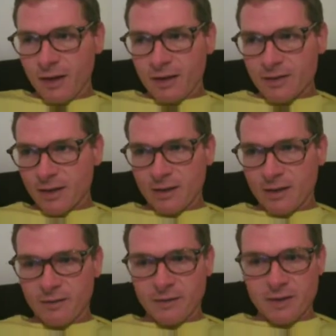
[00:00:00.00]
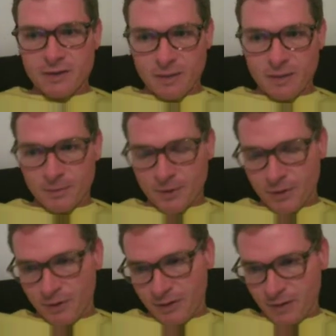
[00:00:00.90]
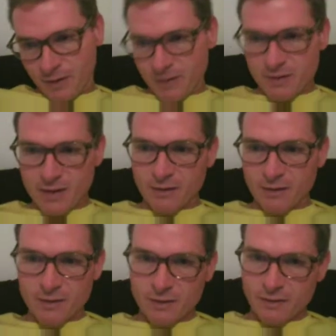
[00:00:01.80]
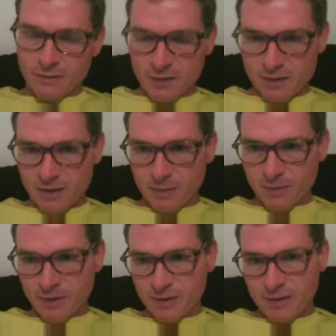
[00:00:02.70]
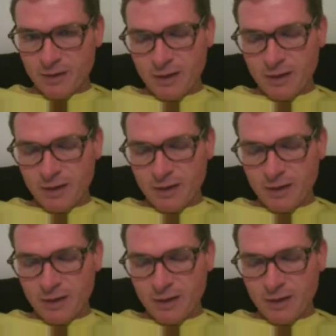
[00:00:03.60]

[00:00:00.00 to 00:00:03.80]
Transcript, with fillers: It's like inflation up growth, inflation down growth, inflation up growth.